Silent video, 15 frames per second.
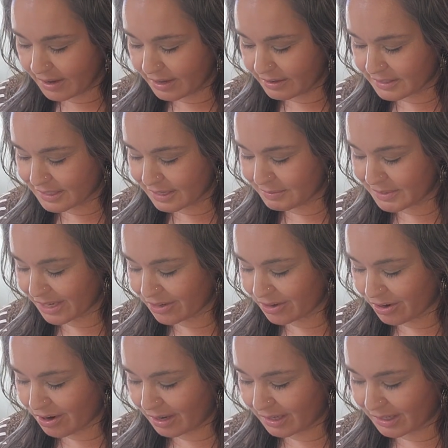it seems like
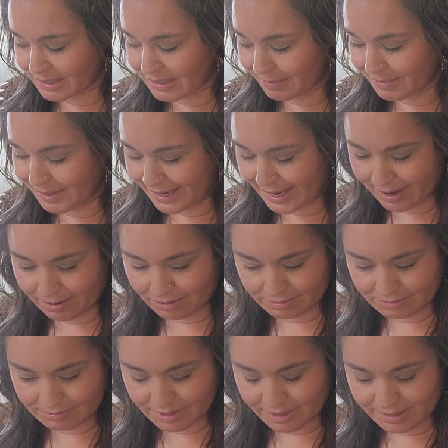you're calling somebody
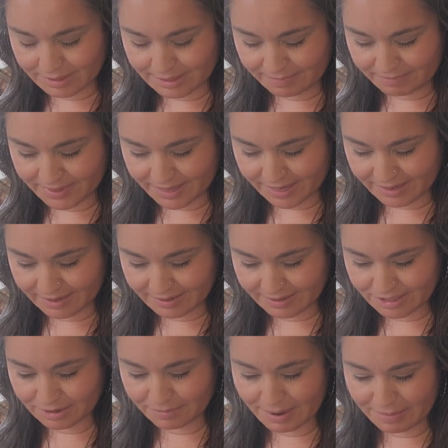out on something.
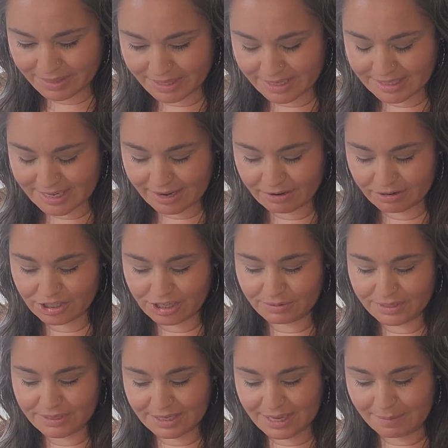So maybe this energy
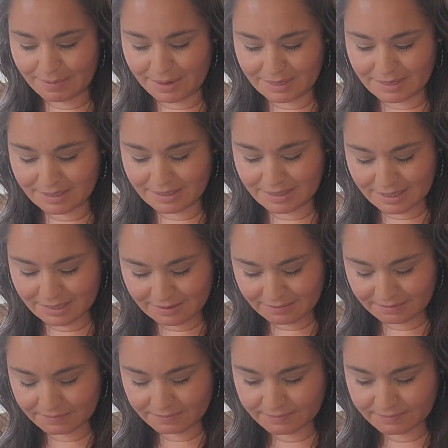was keeping distant